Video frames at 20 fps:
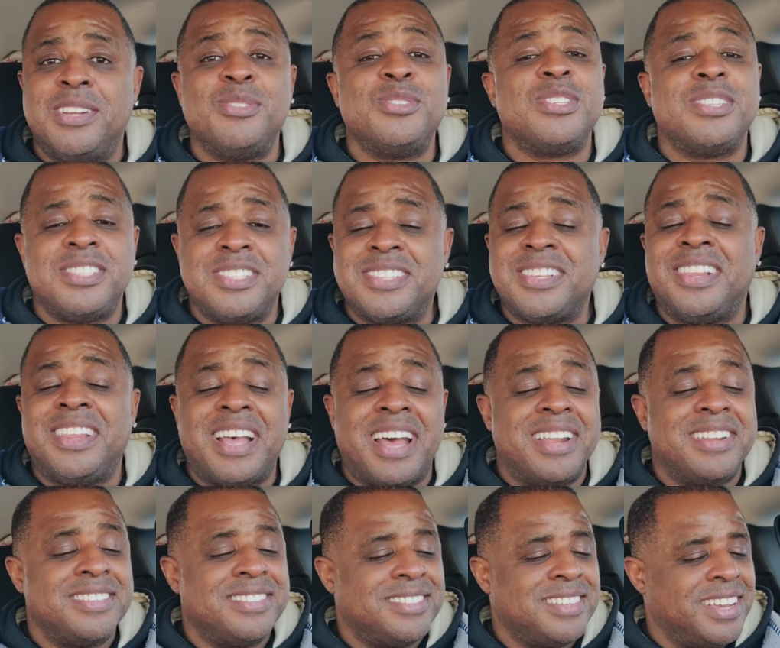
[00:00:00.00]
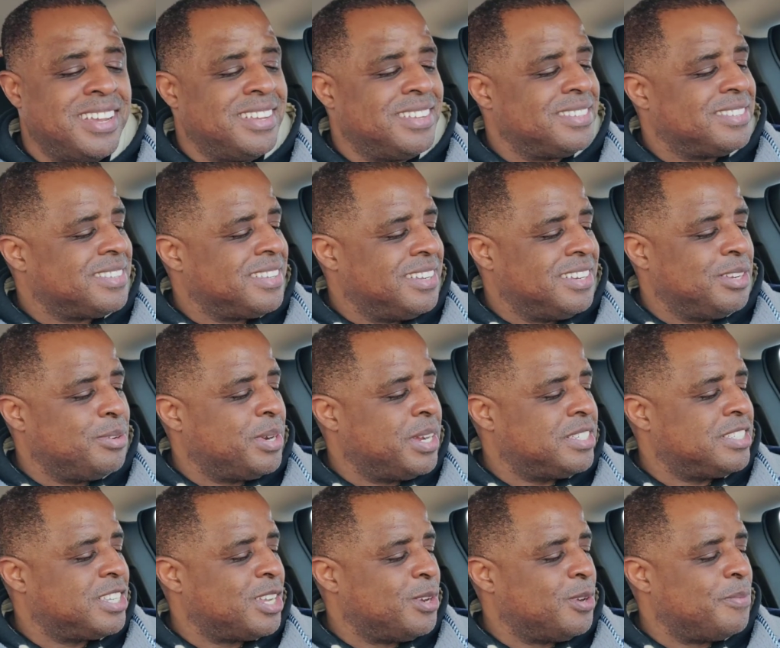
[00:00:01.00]
There was just a lot of sales. So
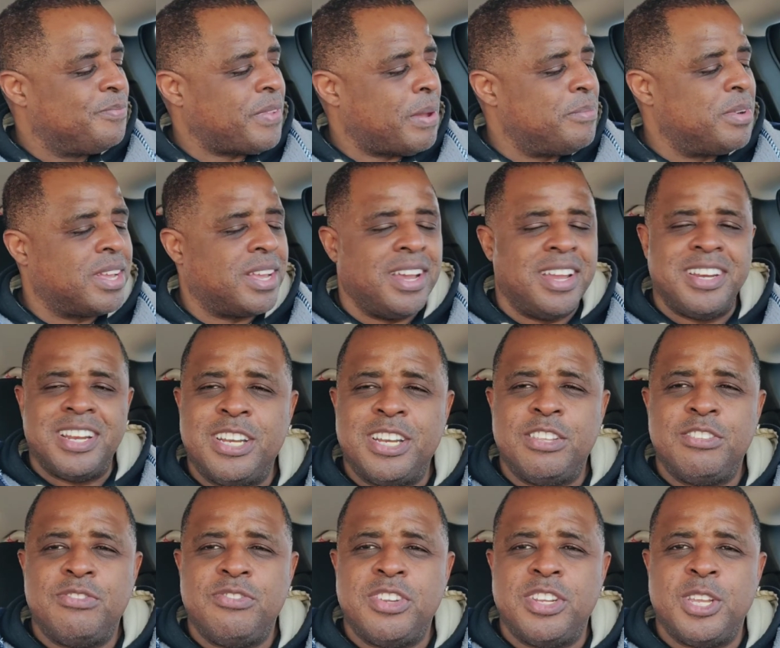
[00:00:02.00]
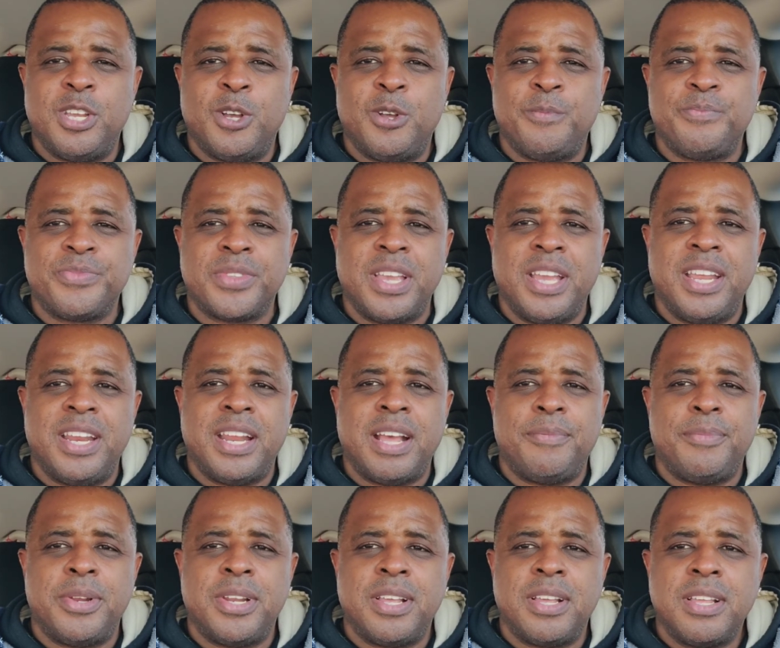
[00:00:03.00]
anyway, so I'm going to go end this video, and
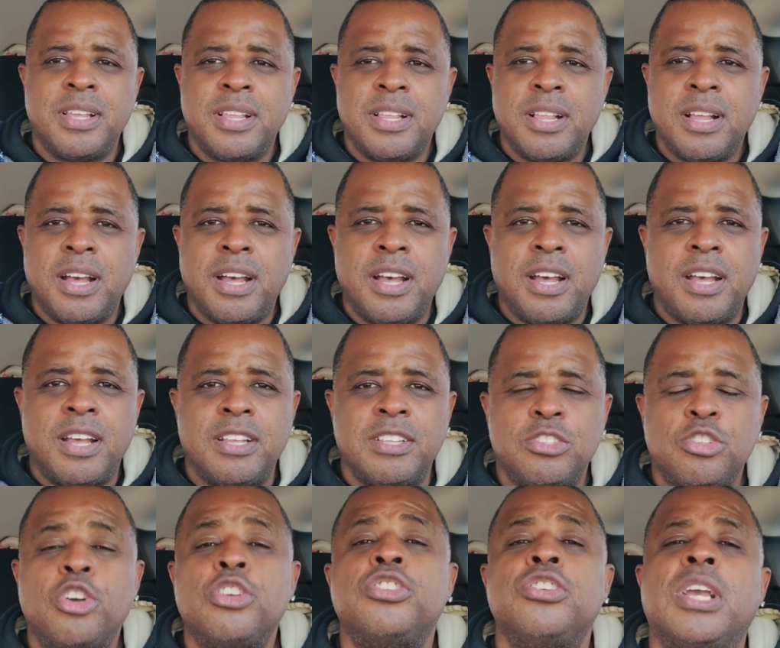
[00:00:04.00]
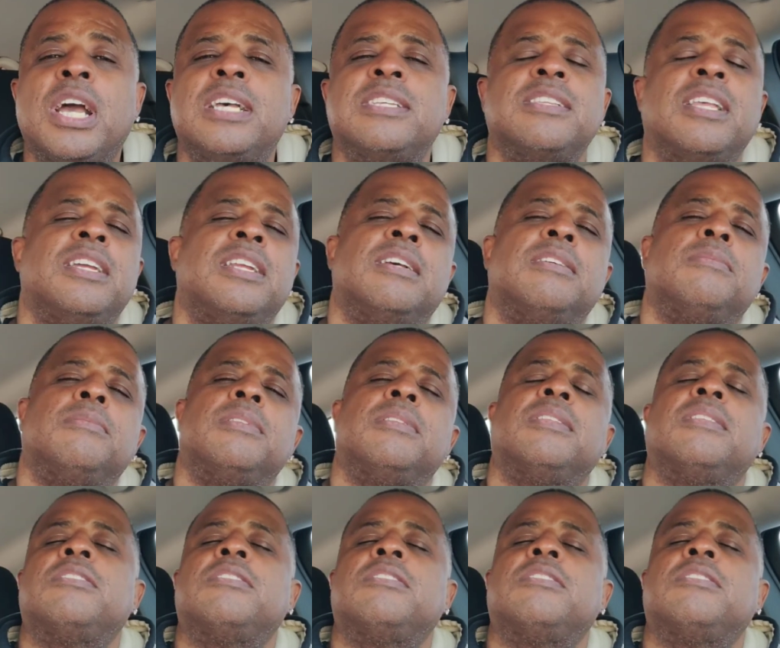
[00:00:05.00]
I'm going to talk to you guys later.